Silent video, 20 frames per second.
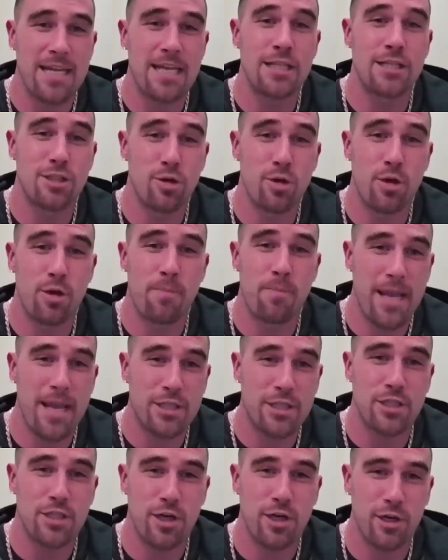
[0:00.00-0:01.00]
need you to
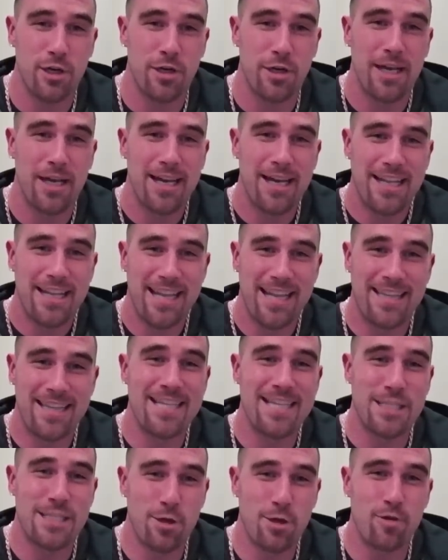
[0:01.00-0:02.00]
make sure that
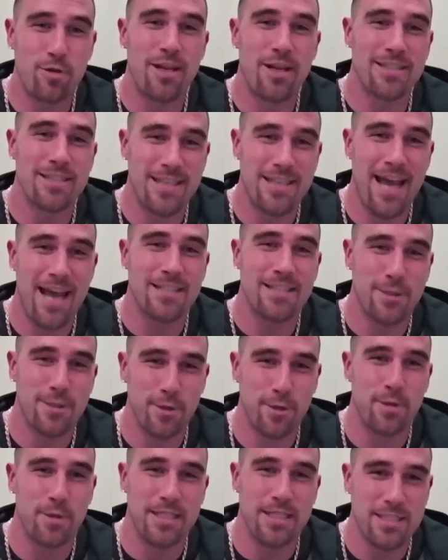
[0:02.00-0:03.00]
this dude does not
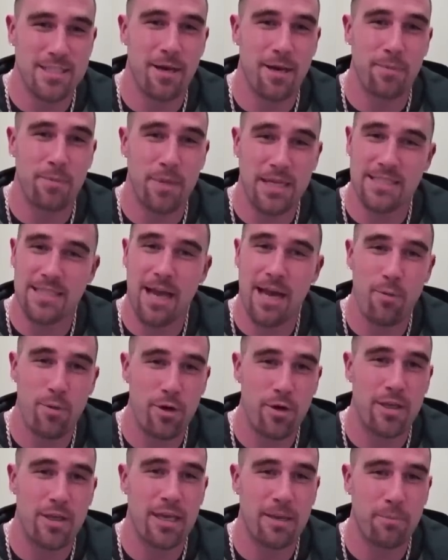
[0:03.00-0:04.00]
screw this up because I
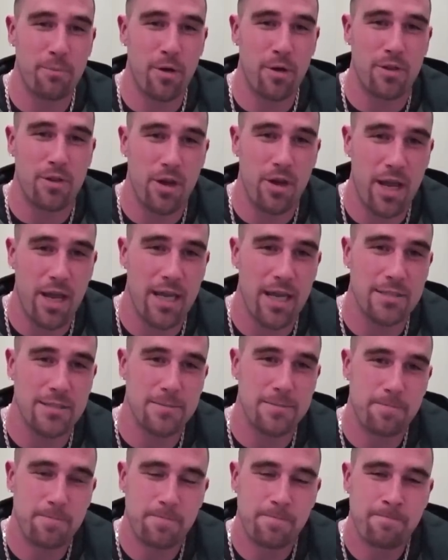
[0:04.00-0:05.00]
will kick both your
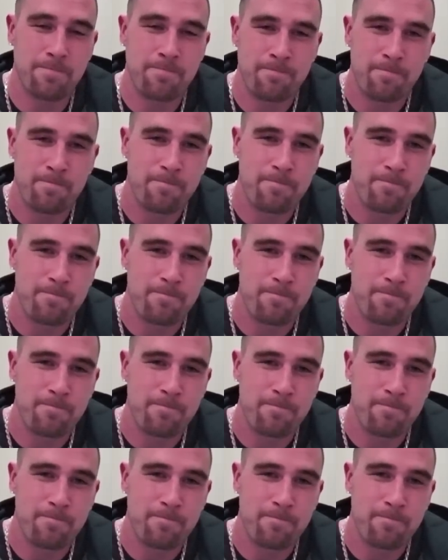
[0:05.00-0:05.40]
ass.